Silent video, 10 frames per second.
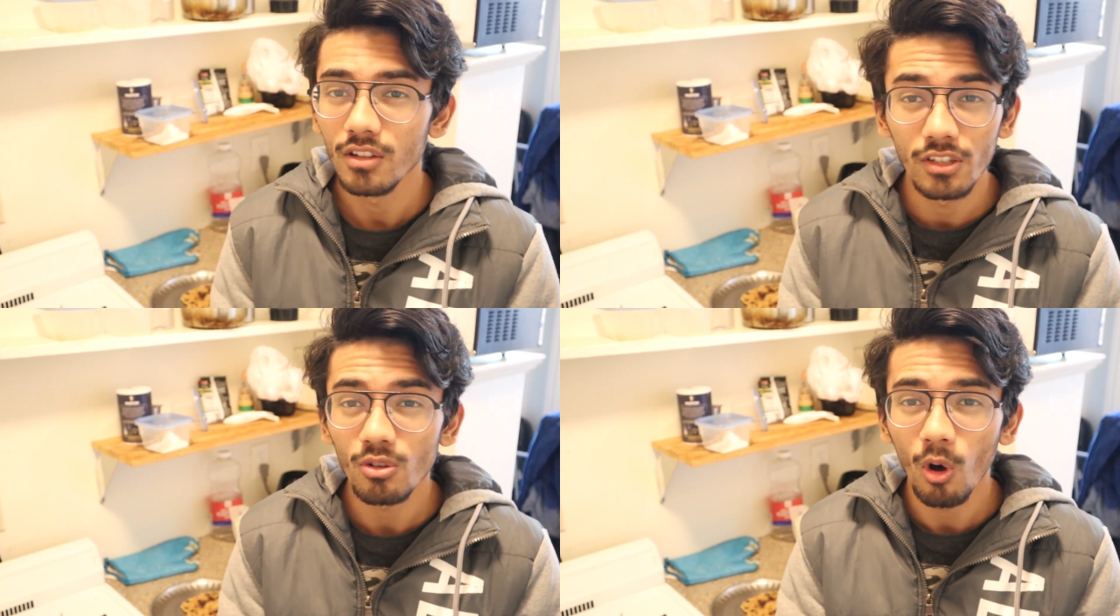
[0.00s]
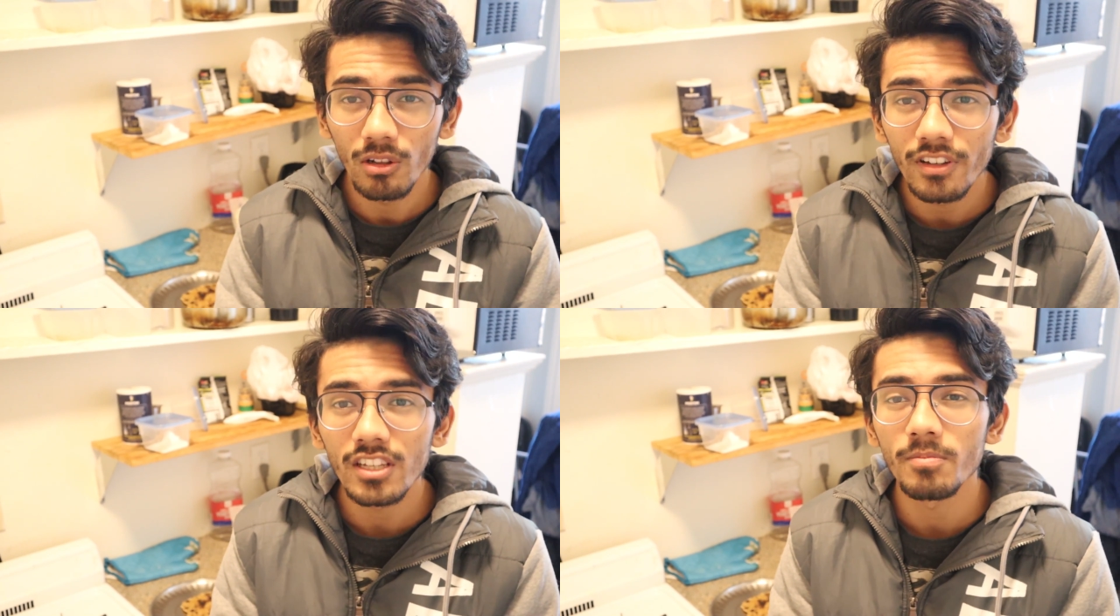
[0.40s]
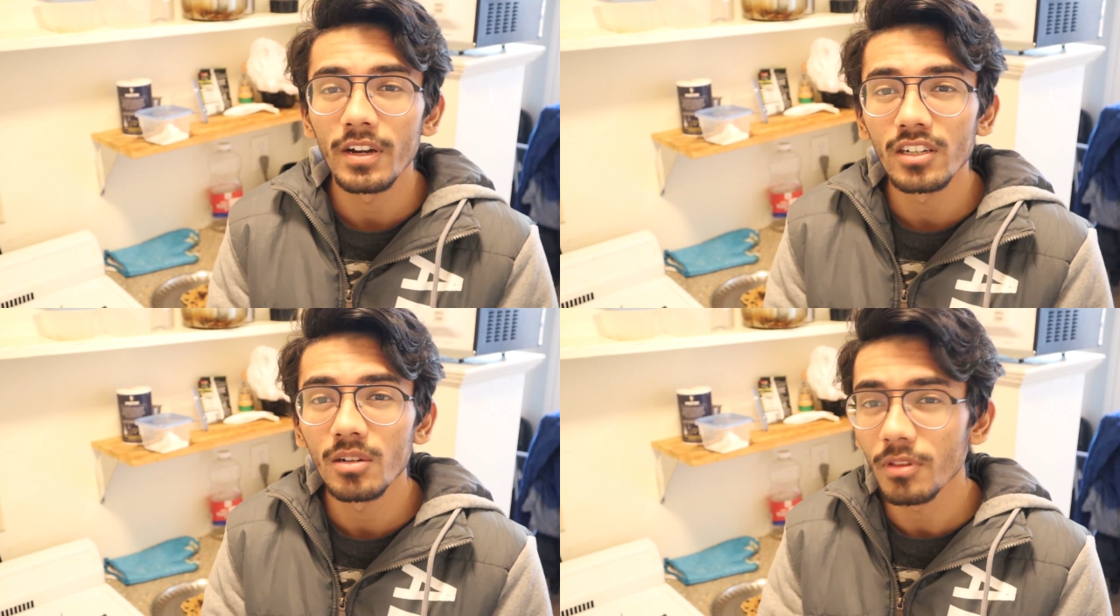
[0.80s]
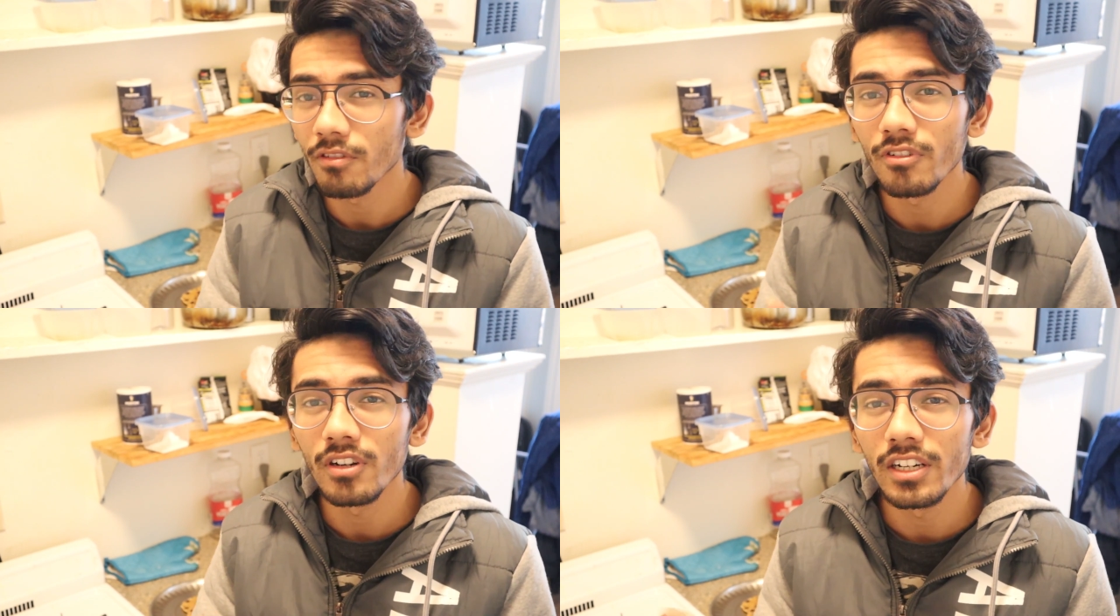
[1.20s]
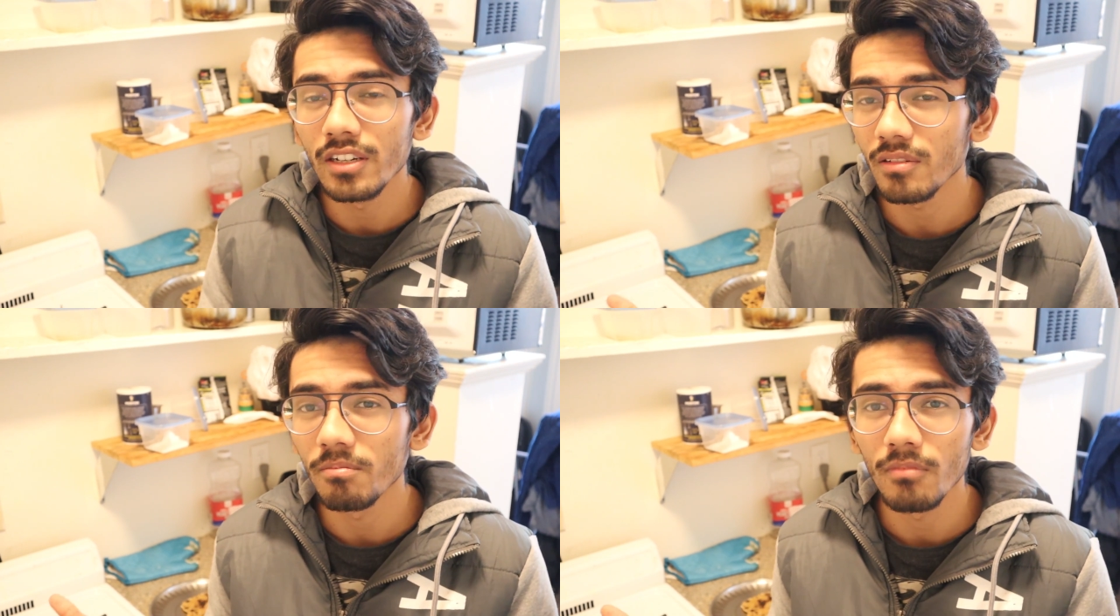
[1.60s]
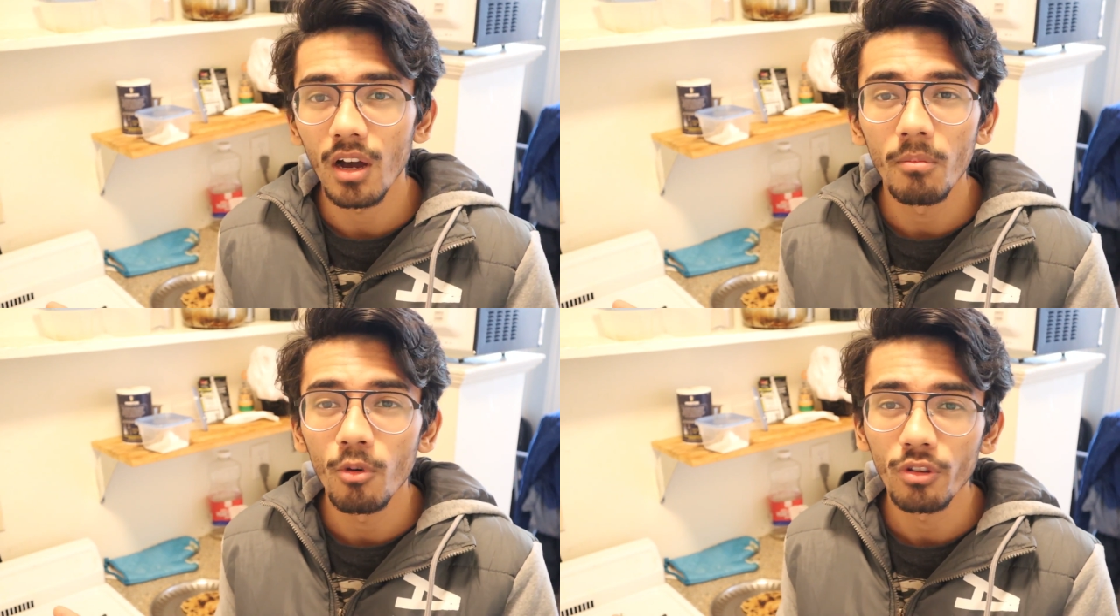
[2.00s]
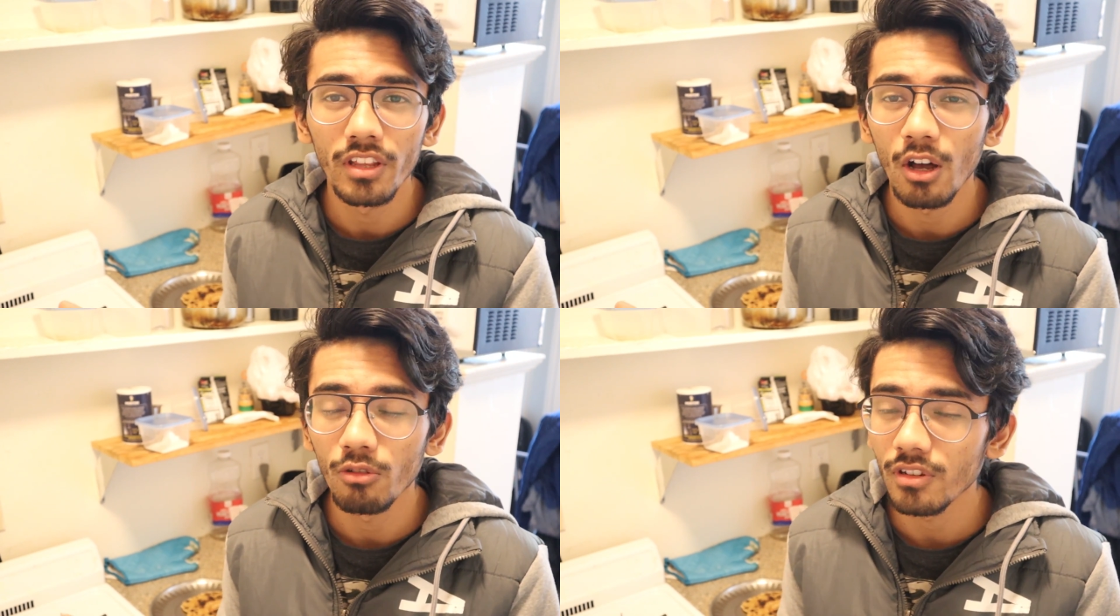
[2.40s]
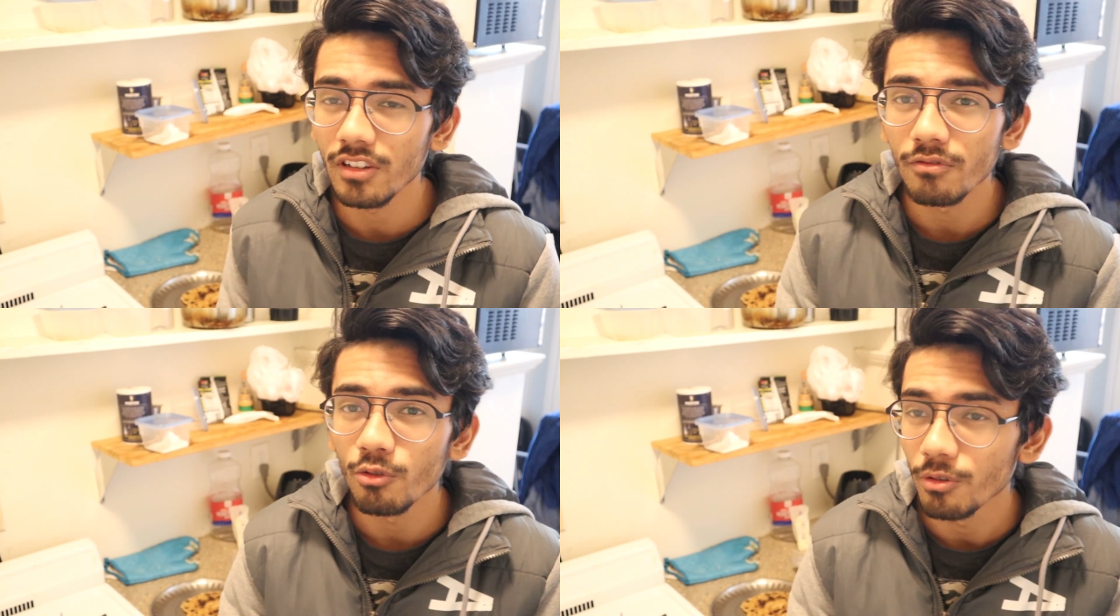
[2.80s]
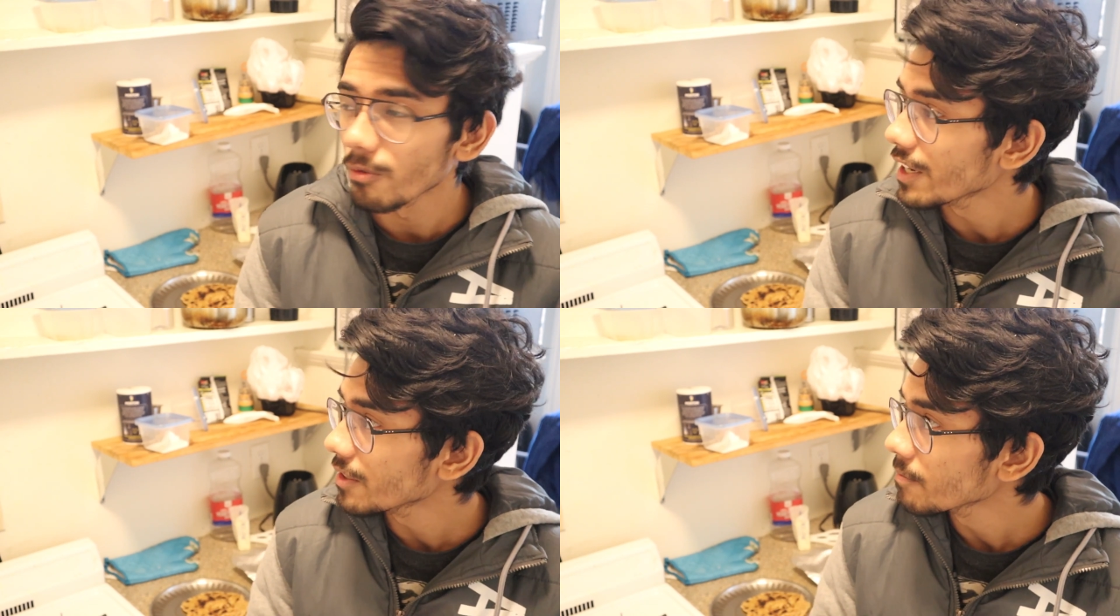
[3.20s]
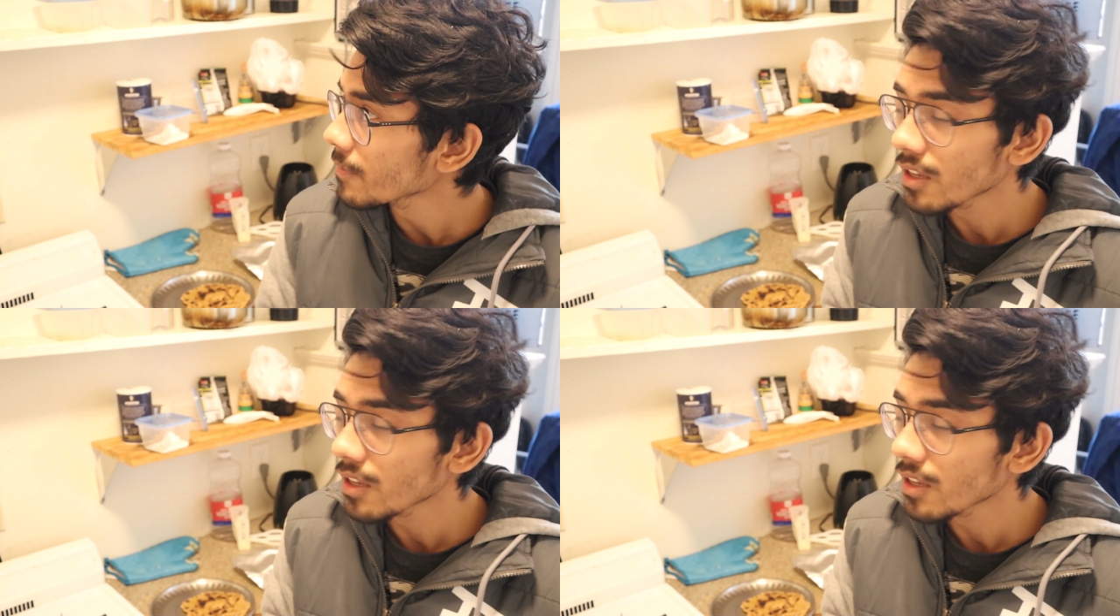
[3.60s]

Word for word: It's always better, preferred uh, more than outside food, right?